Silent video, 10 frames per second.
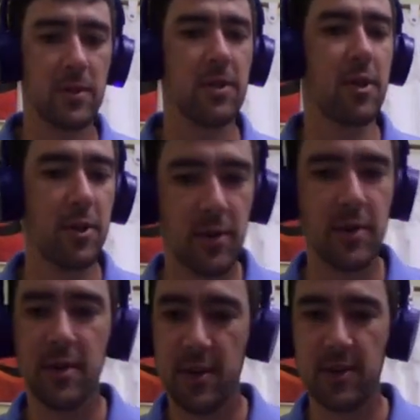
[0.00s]
So
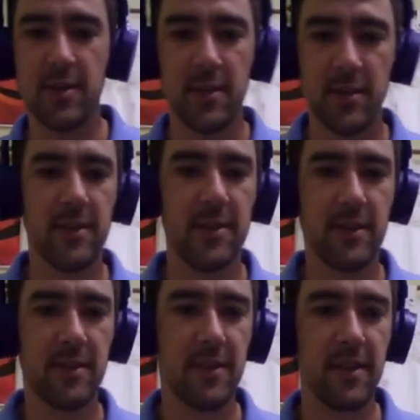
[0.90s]

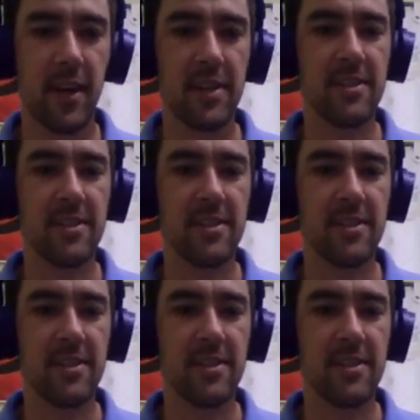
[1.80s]
I